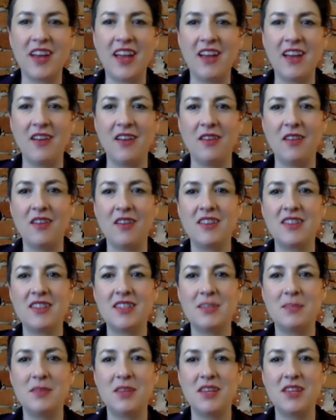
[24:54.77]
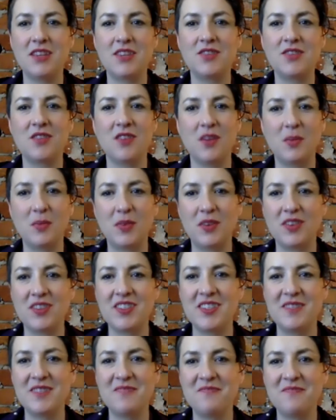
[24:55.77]
how to be a strong
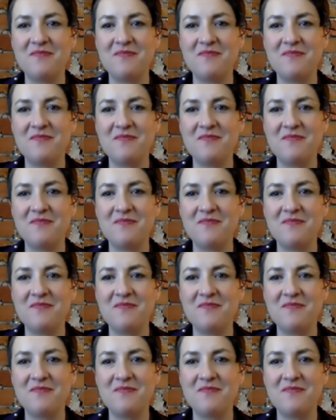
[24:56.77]
person,